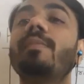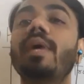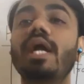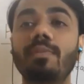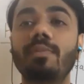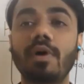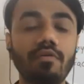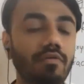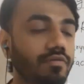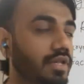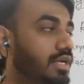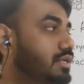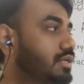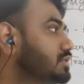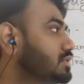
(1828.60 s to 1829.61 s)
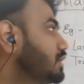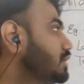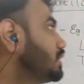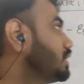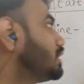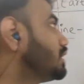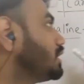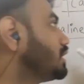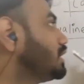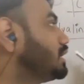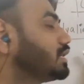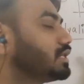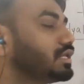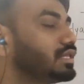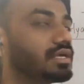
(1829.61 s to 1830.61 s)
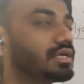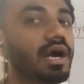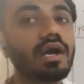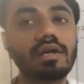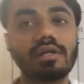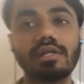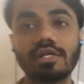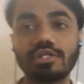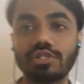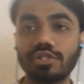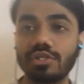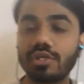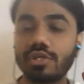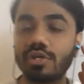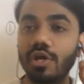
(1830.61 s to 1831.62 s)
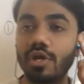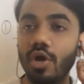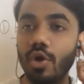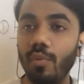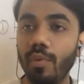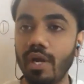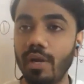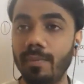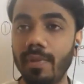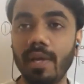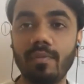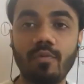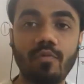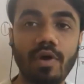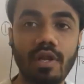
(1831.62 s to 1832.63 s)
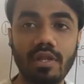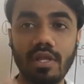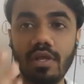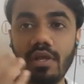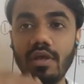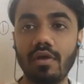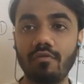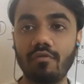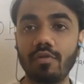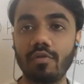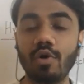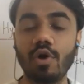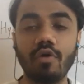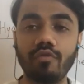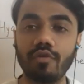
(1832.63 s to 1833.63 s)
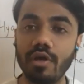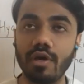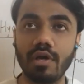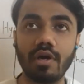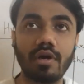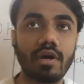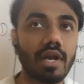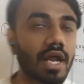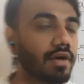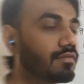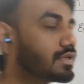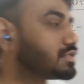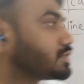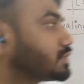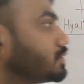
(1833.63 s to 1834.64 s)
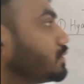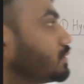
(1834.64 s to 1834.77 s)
made up of this hyaline cartilage. Windpipe, where the flow of air travels